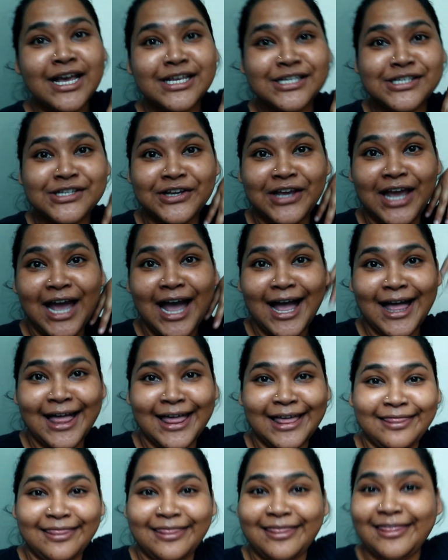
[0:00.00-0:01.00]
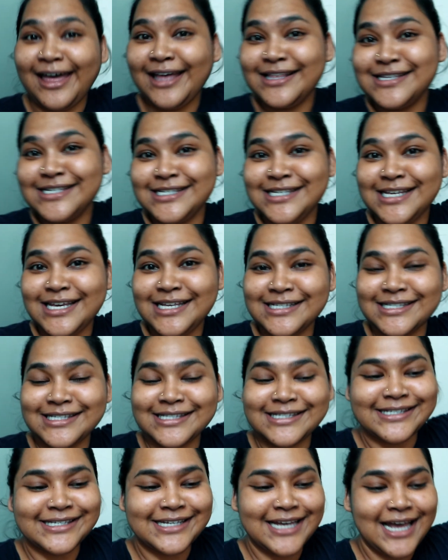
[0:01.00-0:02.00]
So yeah, that's it.
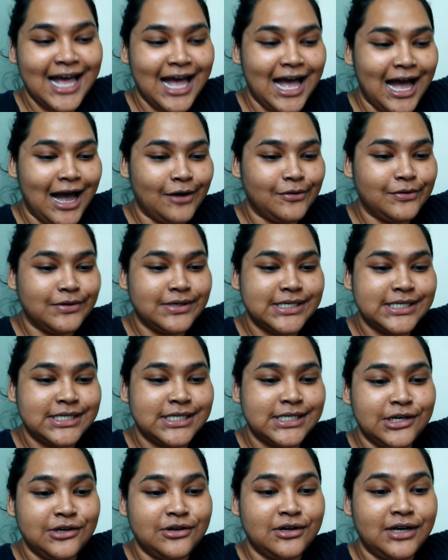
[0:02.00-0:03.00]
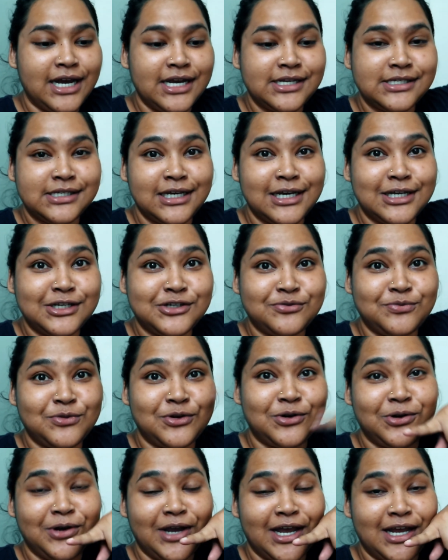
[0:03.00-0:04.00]
I will see you guys again
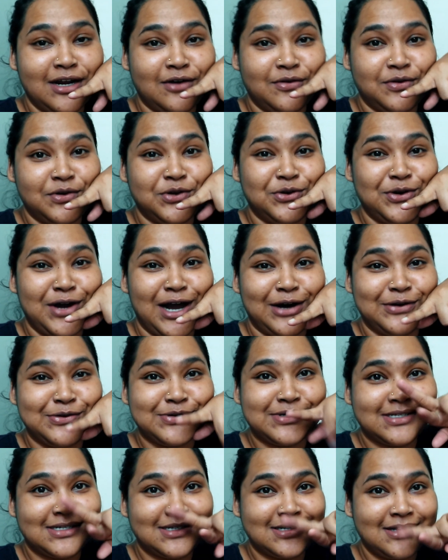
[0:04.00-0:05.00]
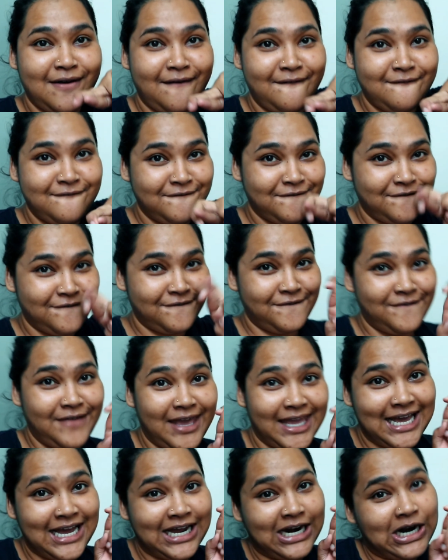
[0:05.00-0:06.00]
tomorrow at our new house.
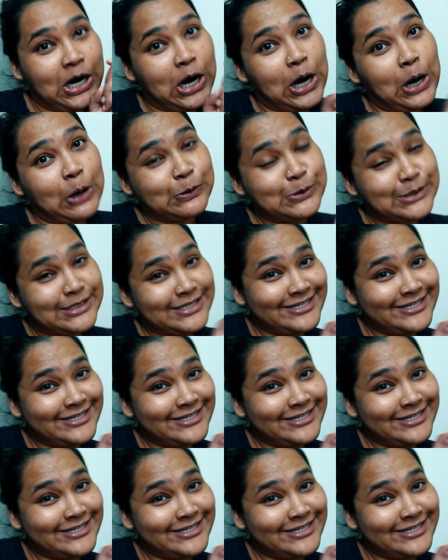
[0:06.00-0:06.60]
Freaking gross.